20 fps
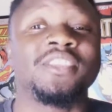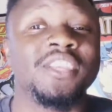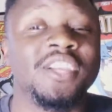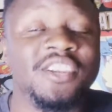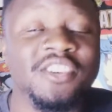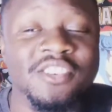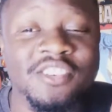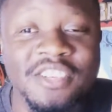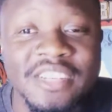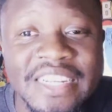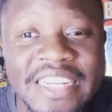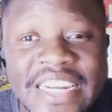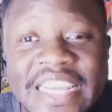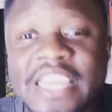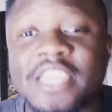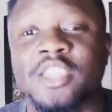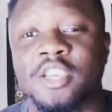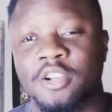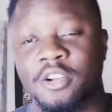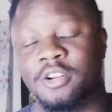They're
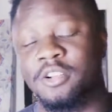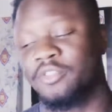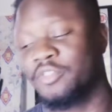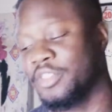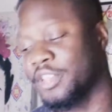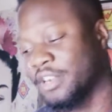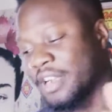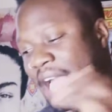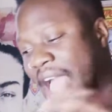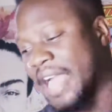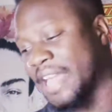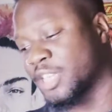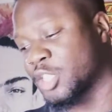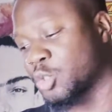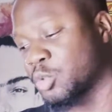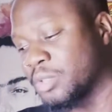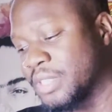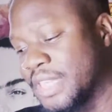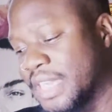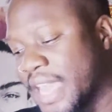neither. They're
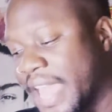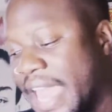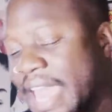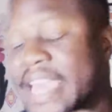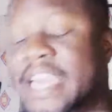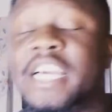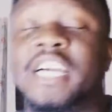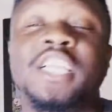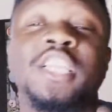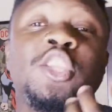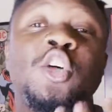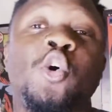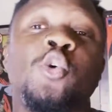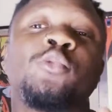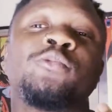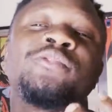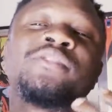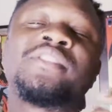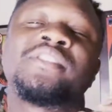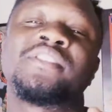actually a
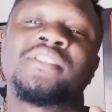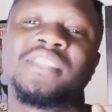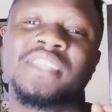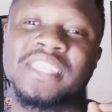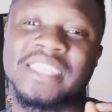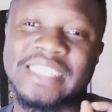closed